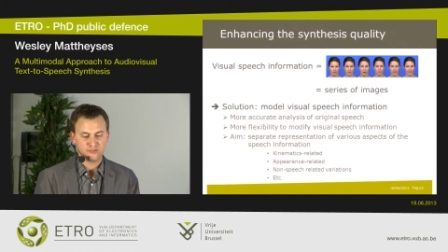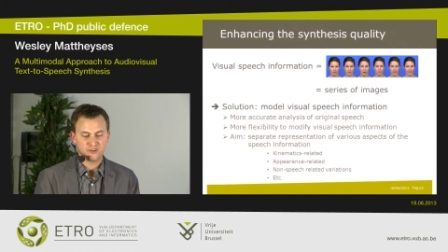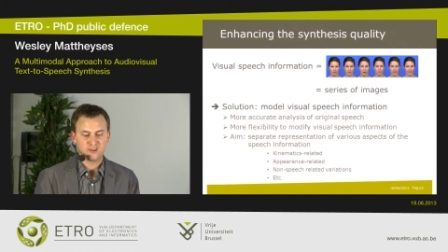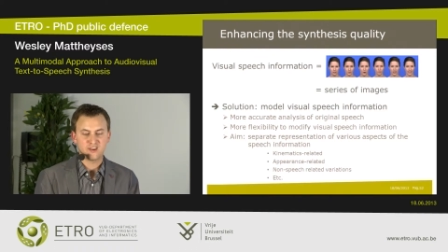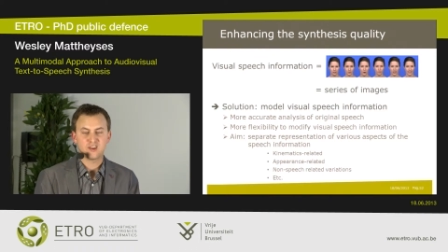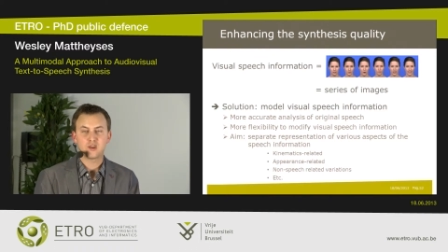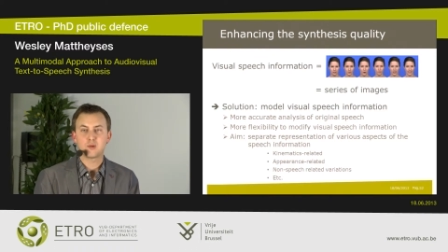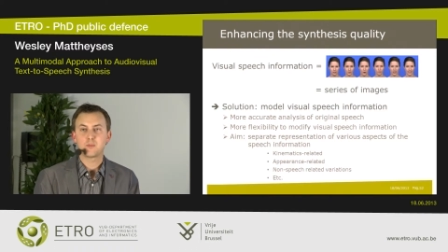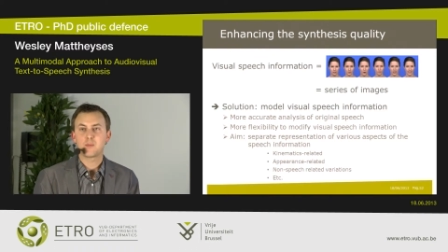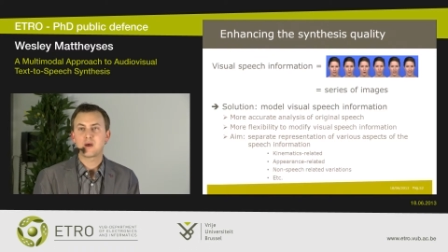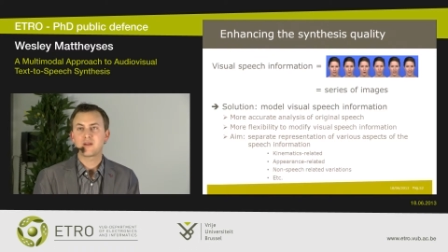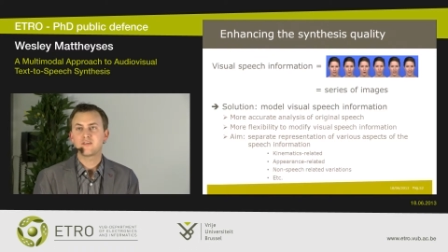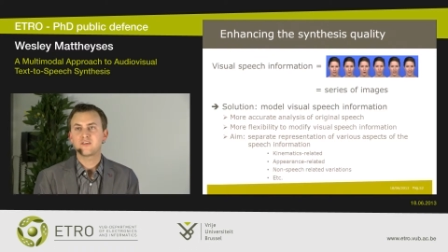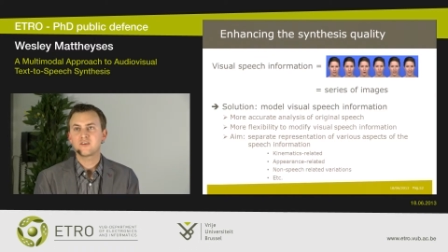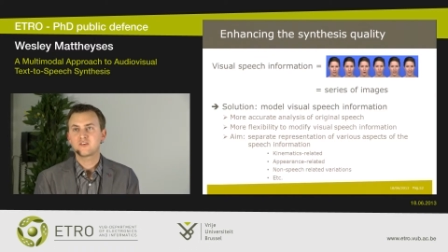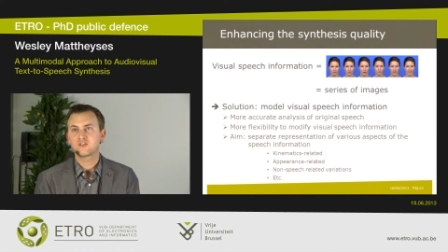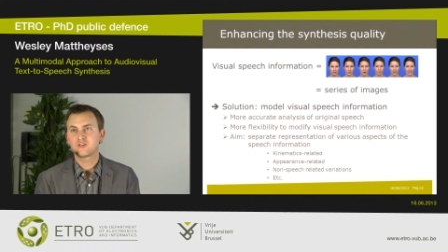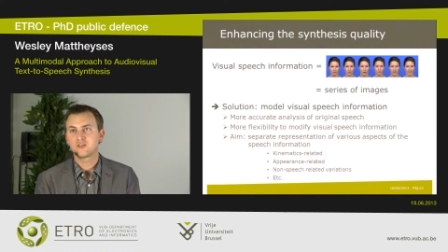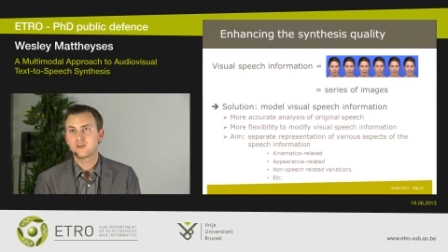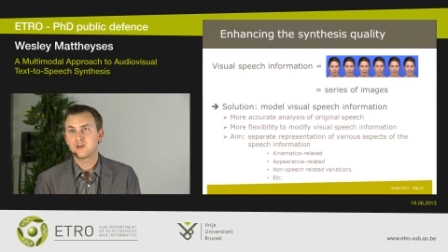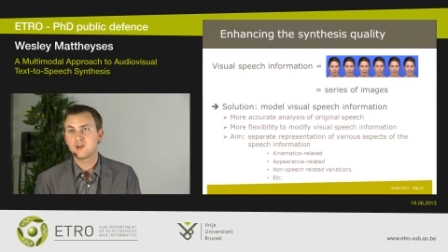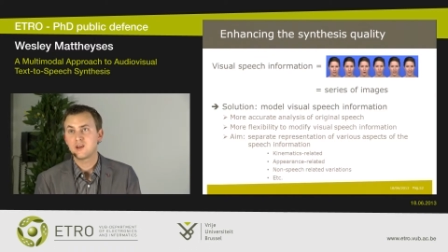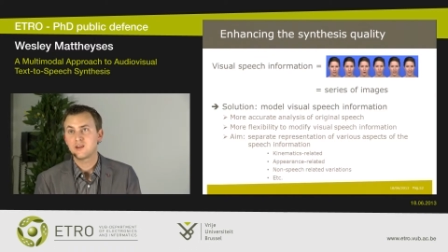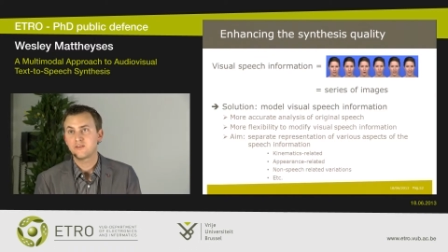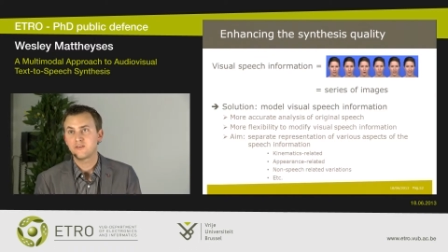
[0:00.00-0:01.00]
kinematics
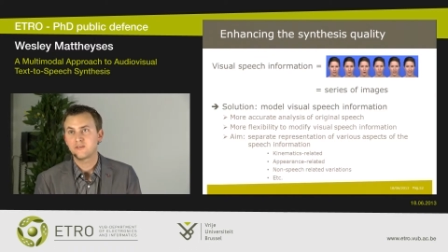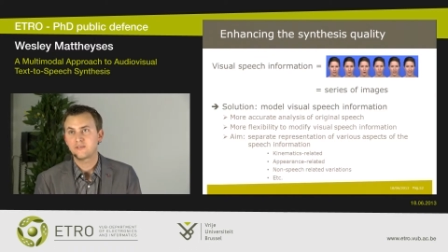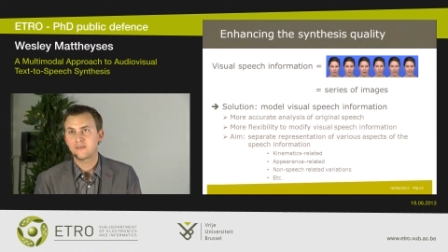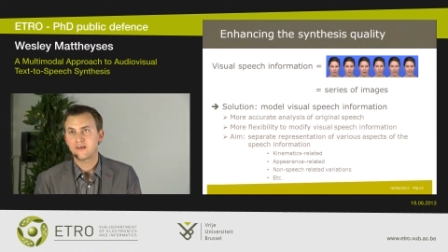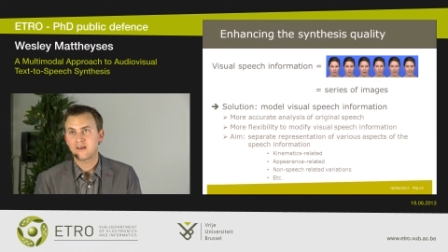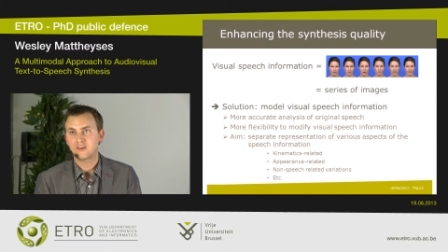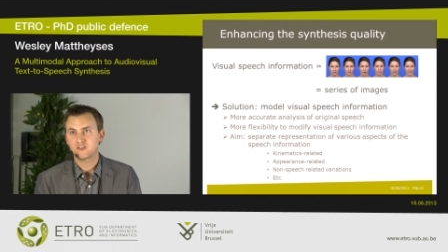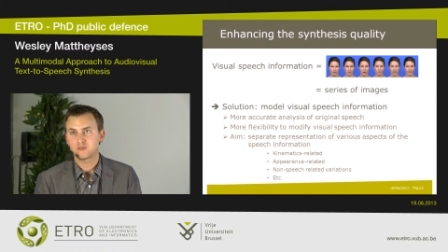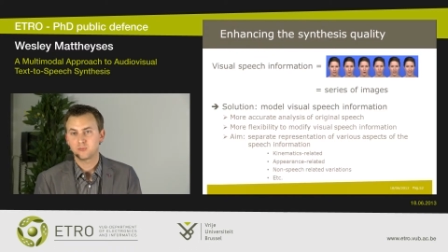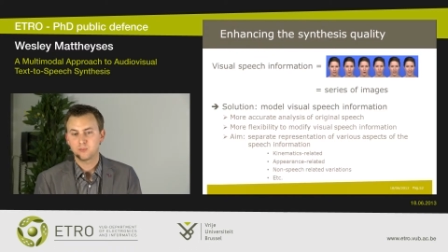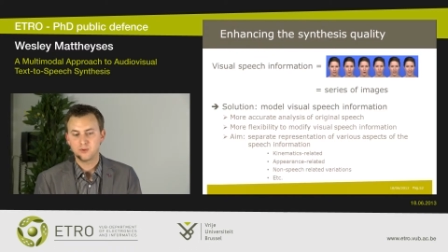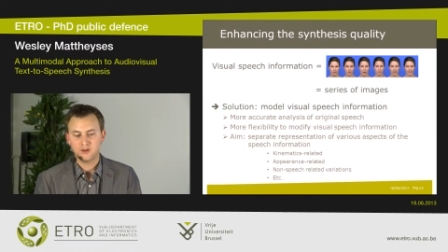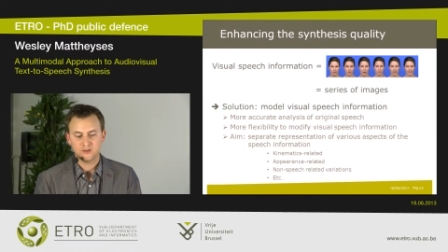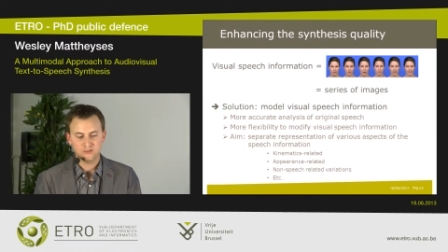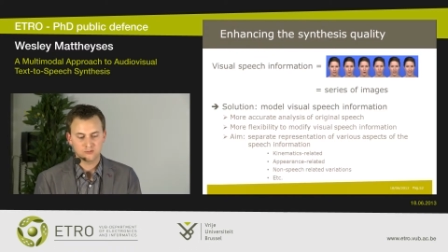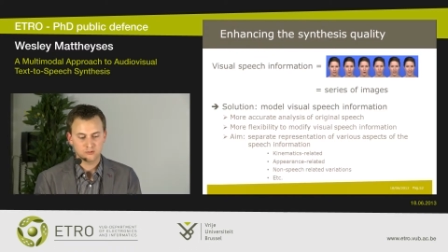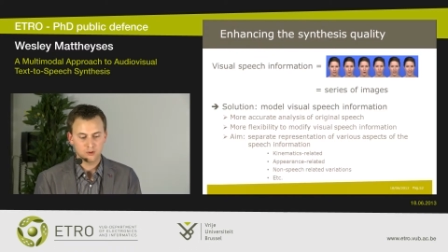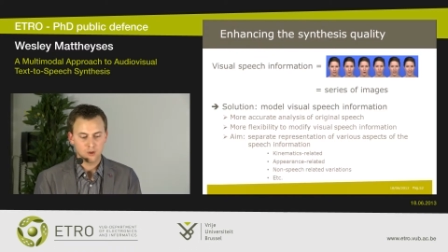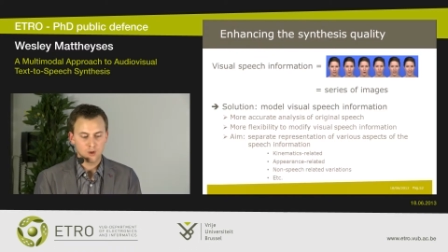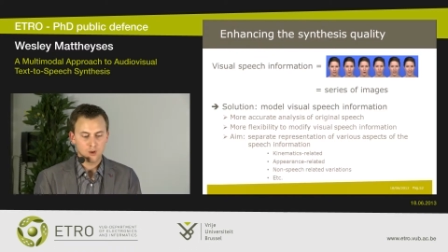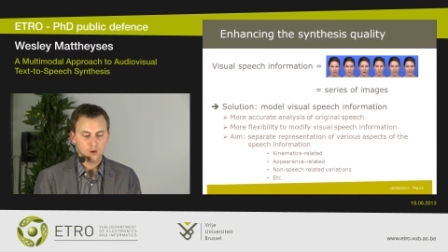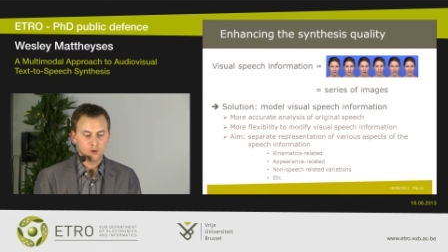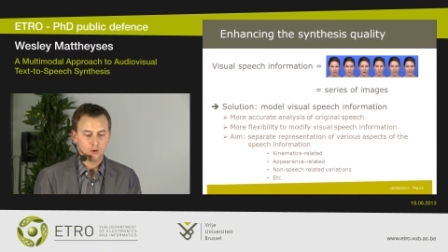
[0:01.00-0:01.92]
related aspects,